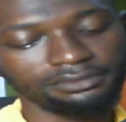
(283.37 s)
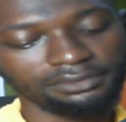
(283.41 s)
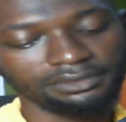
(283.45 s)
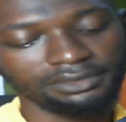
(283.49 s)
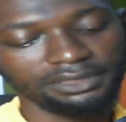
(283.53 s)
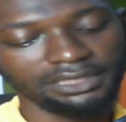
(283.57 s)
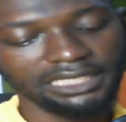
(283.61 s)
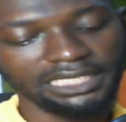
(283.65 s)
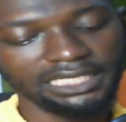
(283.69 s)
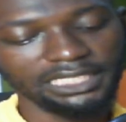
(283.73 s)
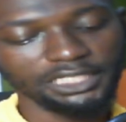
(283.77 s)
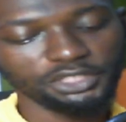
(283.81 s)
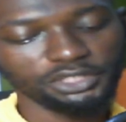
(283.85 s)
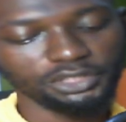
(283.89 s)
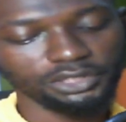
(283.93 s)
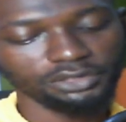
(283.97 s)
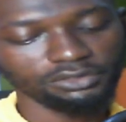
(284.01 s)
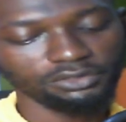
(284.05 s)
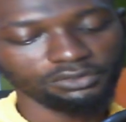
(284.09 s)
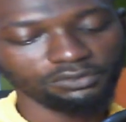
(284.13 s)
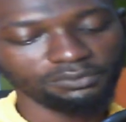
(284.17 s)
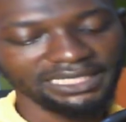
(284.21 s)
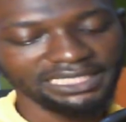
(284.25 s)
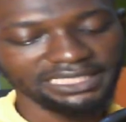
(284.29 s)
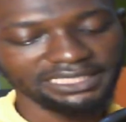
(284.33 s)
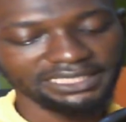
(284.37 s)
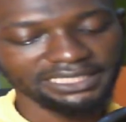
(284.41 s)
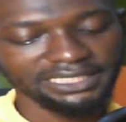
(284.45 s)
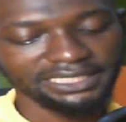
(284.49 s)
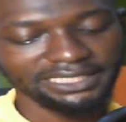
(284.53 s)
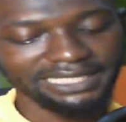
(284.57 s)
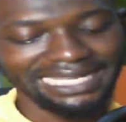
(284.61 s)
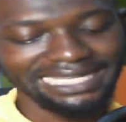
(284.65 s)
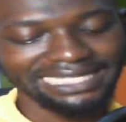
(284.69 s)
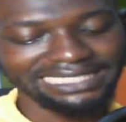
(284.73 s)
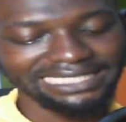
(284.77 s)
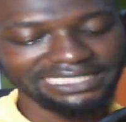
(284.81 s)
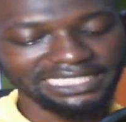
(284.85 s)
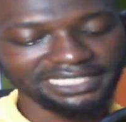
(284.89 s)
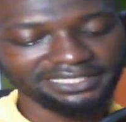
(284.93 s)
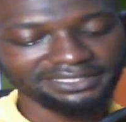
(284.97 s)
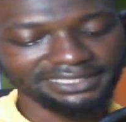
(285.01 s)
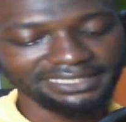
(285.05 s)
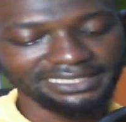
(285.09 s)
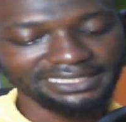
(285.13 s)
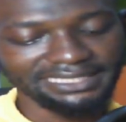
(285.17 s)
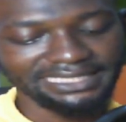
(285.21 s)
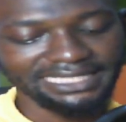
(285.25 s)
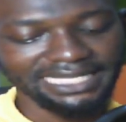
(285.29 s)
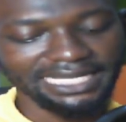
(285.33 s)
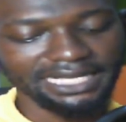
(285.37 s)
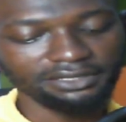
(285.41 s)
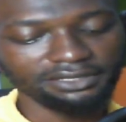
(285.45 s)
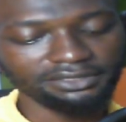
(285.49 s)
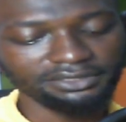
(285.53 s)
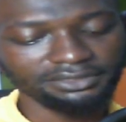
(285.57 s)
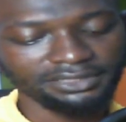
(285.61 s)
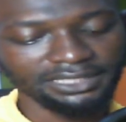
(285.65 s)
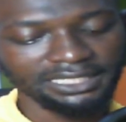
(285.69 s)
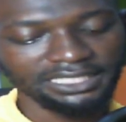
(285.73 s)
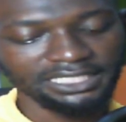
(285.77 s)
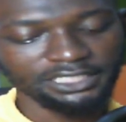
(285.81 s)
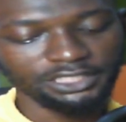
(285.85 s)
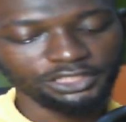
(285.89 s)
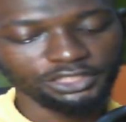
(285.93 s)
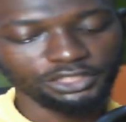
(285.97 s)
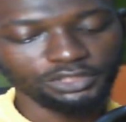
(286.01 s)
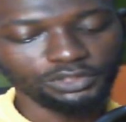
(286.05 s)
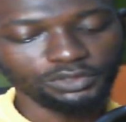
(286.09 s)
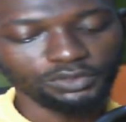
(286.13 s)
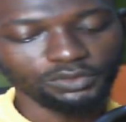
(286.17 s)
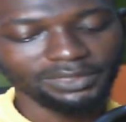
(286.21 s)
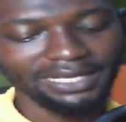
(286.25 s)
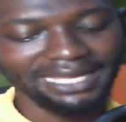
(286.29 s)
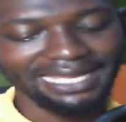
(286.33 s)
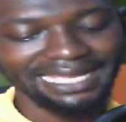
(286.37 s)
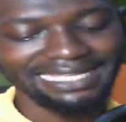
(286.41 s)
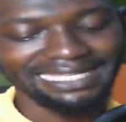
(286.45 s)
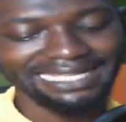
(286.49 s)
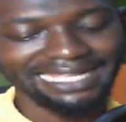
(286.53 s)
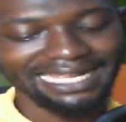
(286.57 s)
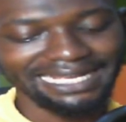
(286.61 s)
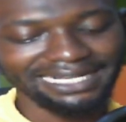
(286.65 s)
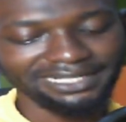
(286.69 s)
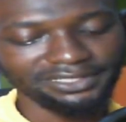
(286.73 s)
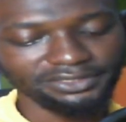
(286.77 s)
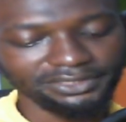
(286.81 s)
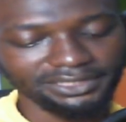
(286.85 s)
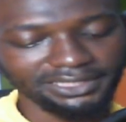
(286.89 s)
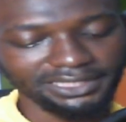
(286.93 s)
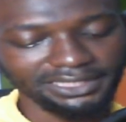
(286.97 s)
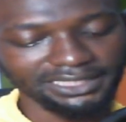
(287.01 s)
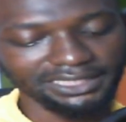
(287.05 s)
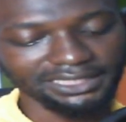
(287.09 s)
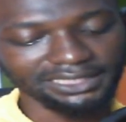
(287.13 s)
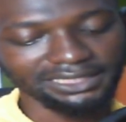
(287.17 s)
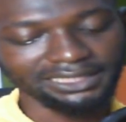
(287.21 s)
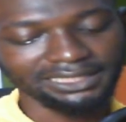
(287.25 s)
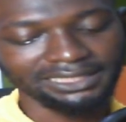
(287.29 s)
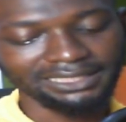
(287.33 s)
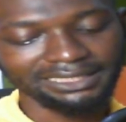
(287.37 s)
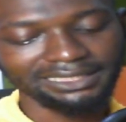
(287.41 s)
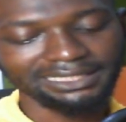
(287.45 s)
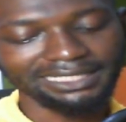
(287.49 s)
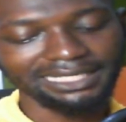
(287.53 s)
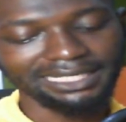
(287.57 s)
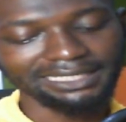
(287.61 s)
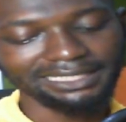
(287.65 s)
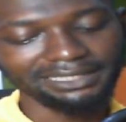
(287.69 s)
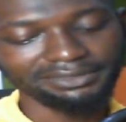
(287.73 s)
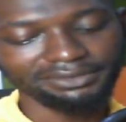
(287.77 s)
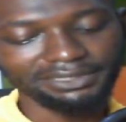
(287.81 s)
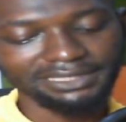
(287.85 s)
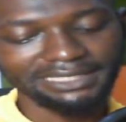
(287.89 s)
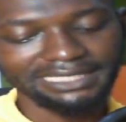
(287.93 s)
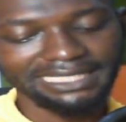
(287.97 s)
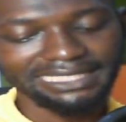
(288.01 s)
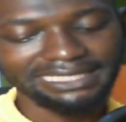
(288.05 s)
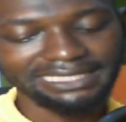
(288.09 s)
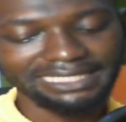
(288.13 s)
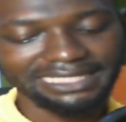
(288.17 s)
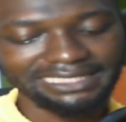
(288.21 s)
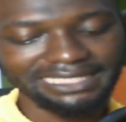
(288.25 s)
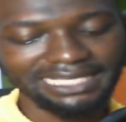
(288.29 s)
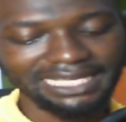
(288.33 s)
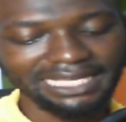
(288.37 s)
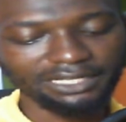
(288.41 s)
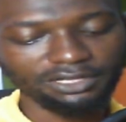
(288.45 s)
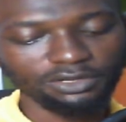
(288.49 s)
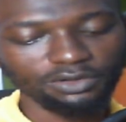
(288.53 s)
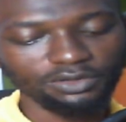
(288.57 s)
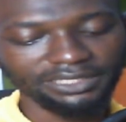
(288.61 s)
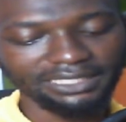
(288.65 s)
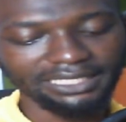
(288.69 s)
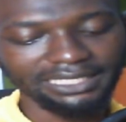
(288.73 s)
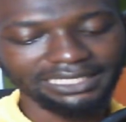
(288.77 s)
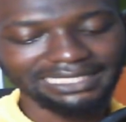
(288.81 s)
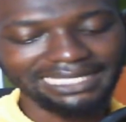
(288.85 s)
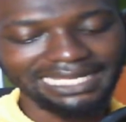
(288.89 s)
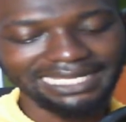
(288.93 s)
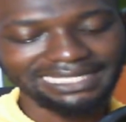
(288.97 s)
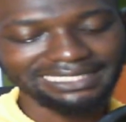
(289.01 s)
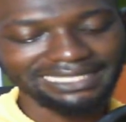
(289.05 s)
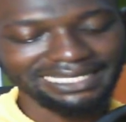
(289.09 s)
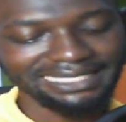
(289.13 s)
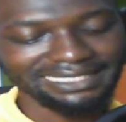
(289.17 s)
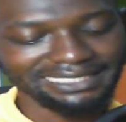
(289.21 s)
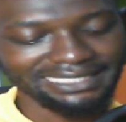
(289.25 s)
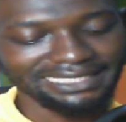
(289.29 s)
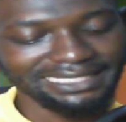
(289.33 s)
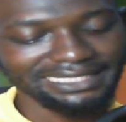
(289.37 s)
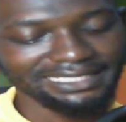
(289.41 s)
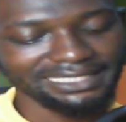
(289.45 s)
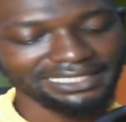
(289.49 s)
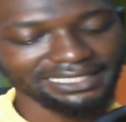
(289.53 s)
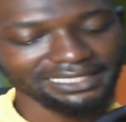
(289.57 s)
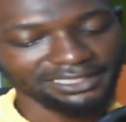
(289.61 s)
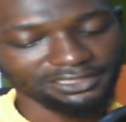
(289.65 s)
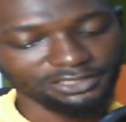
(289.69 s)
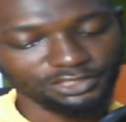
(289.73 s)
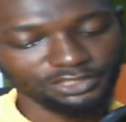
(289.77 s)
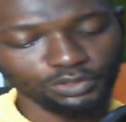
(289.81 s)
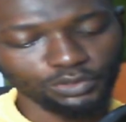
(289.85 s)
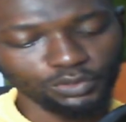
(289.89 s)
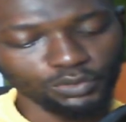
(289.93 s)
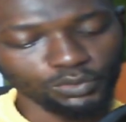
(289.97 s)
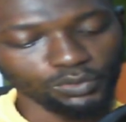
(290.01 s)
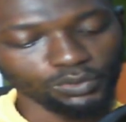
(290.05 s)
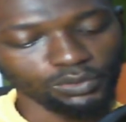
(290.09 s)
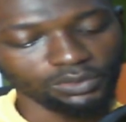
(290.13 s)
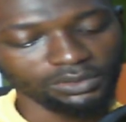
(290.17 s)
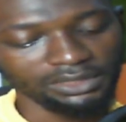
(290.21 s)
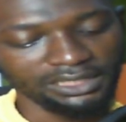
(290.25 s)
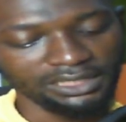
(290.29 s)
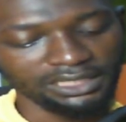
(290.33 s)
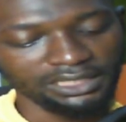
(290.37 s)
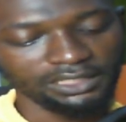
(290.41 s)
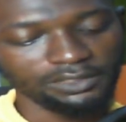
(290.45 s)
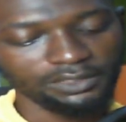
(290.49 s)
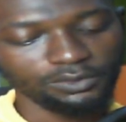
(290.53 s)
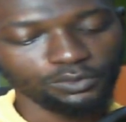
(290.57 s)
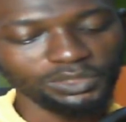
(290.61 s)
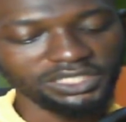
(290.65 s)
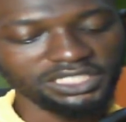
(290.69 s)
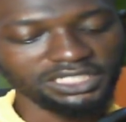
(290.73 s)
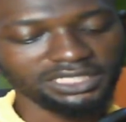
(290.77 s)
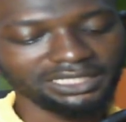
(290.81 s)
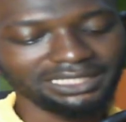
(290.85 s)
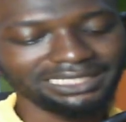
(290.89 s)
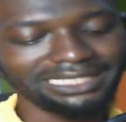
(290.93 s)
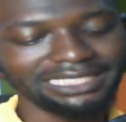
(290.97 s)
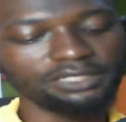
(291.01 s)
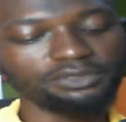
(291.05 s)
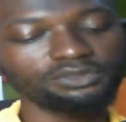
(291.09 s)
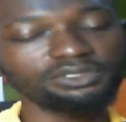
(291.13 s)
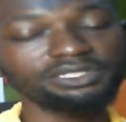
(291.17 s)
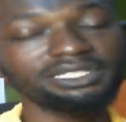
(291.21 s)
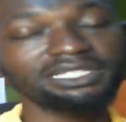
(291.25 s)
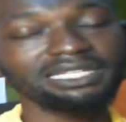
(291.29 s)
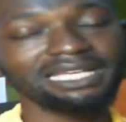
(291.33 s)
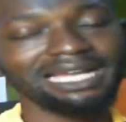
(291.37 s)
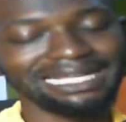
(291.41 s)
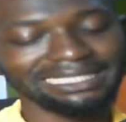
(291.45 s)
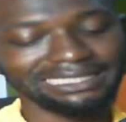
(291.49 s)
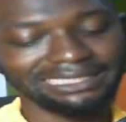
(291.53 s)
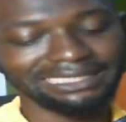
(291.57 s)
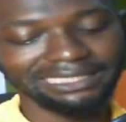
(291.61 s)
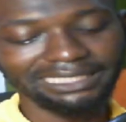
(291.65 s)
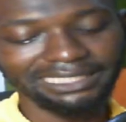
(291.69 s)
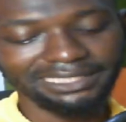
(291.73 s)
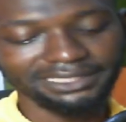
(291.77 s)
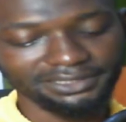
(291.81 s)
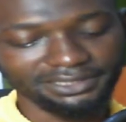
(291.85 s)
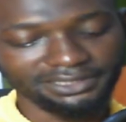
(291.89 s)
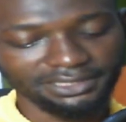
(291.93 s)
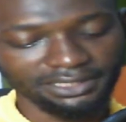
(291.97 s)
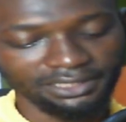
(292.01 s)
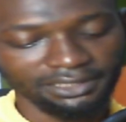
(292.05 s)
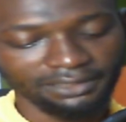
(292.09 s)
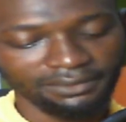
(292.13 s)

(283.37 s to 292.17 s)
Nations Humanitarian Agency tells UNLC that the recent attack on the Gaza City school, which killed at least